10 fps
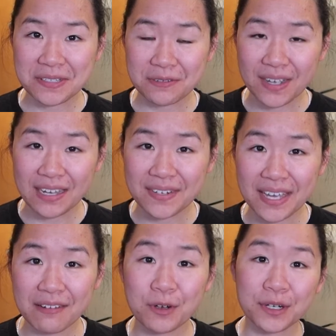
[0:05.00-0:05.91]
survive
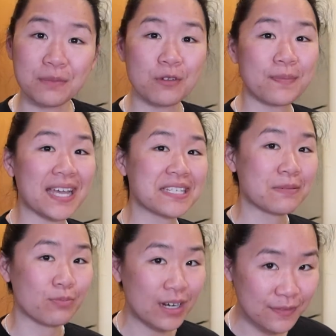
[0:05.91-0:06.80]
now, we're gonna move past
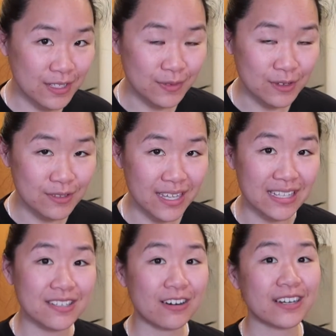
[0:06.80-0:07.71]
the breakfast foods
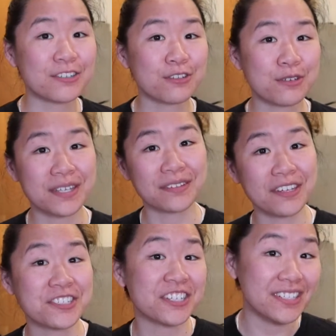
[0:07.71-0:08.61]
and start introducing
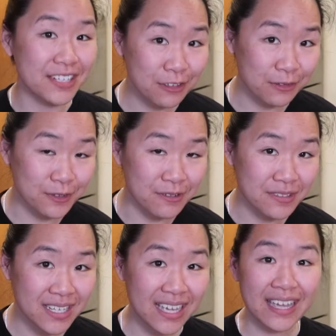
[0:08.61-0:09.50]
lunch and dinner
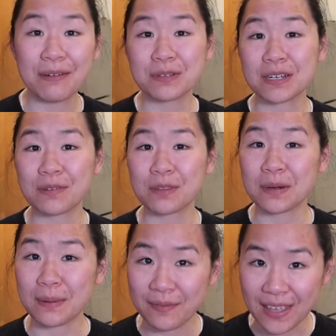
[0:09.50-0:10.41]
foods, and we'll start with
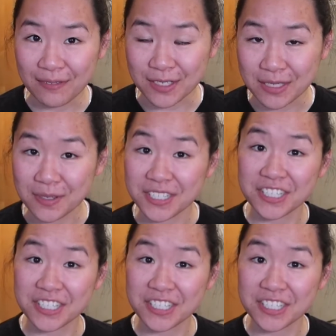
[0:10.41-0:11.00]
one of my favorites, which